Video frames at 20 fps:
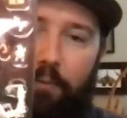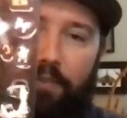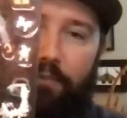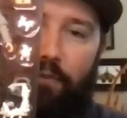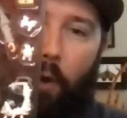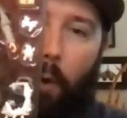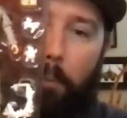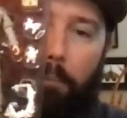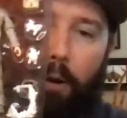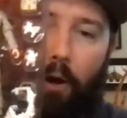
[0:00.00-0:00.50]
we've
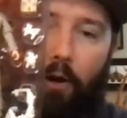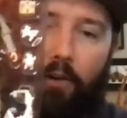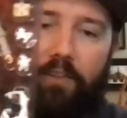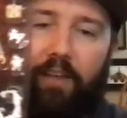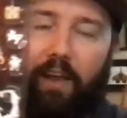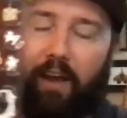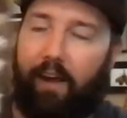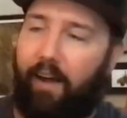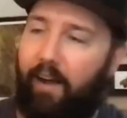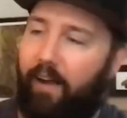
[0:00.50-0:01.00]
got
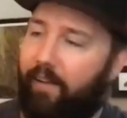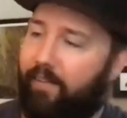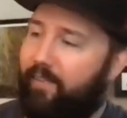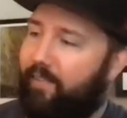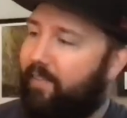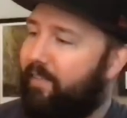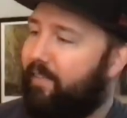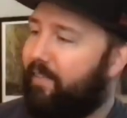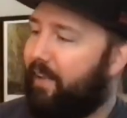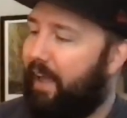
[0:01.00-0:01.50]

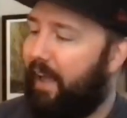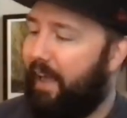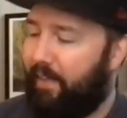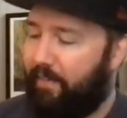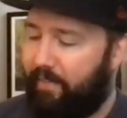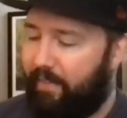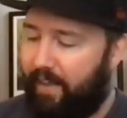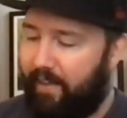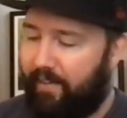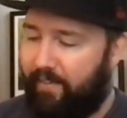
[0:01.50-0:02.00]
Podcast,
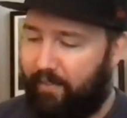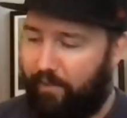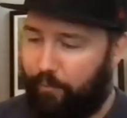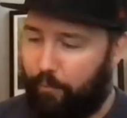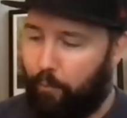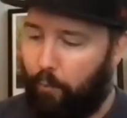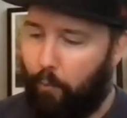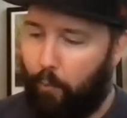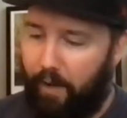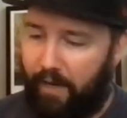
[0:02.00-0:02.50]
and this is
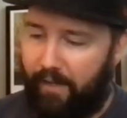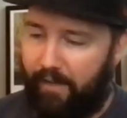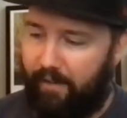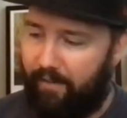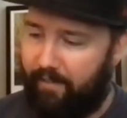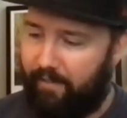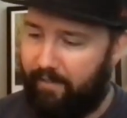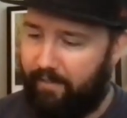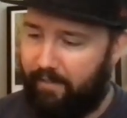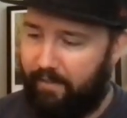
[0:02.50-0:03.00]
wicked.